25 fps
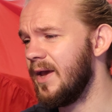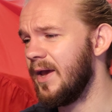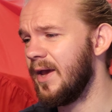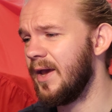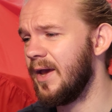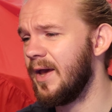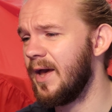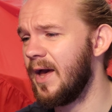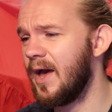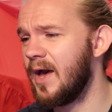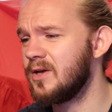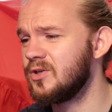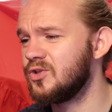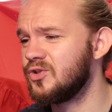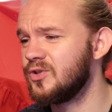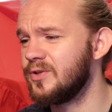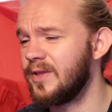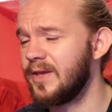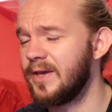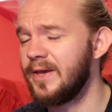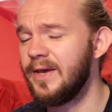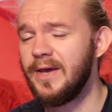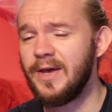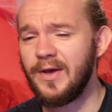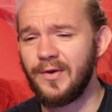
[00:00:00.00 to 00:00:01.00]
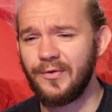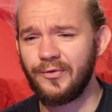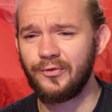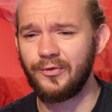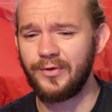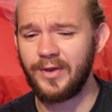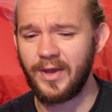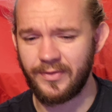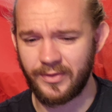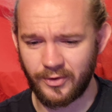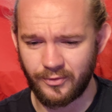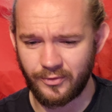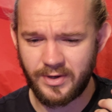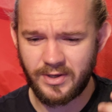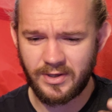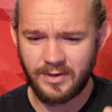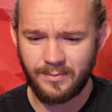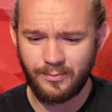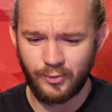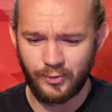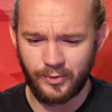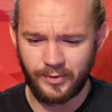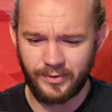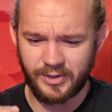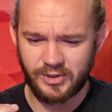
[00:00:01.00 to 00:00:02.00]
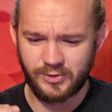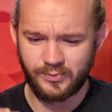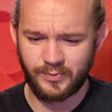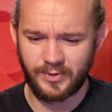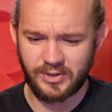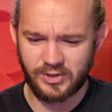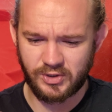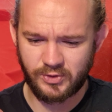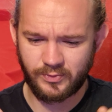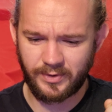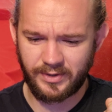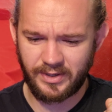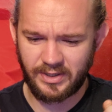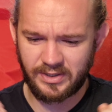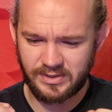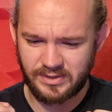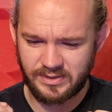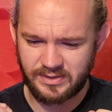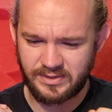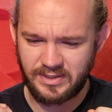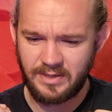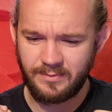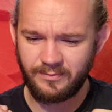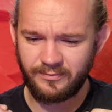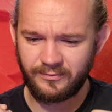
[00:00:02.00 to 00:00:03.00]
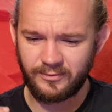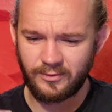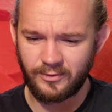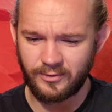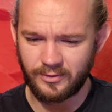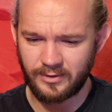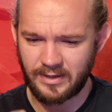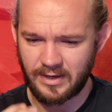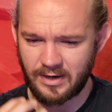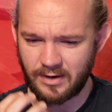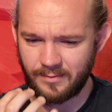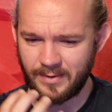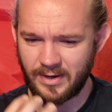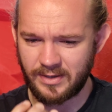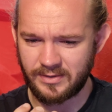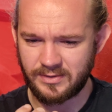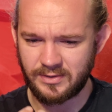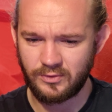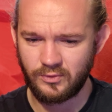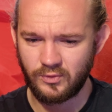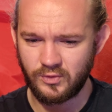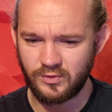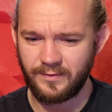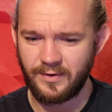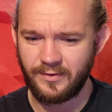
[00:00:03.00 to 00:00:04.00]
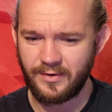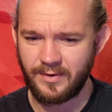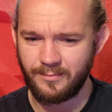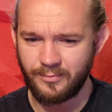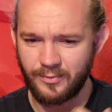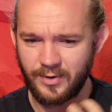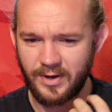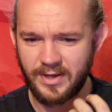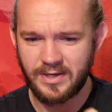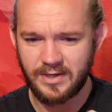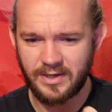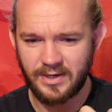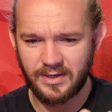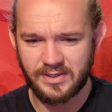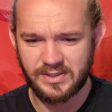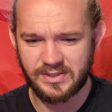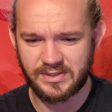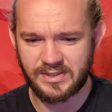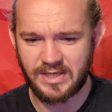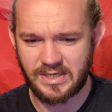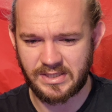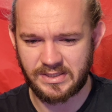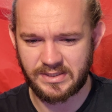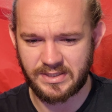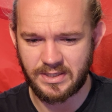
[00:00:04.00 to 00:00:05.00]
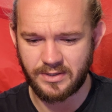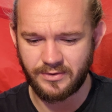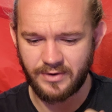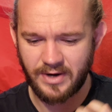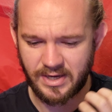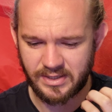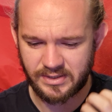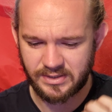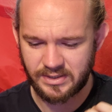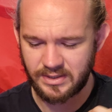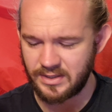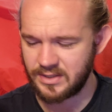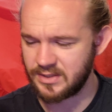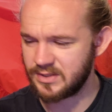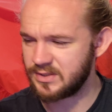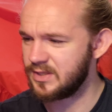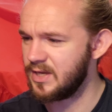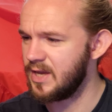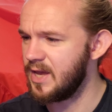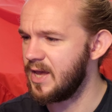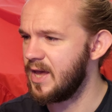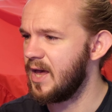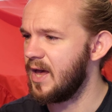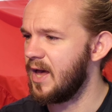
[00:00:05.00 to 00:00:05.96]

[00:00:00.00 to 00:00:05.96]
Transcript: Actually, so yeah, the green component of this one is quite nice, deep floral aromatic notes, very bright kind of zesty grassiness,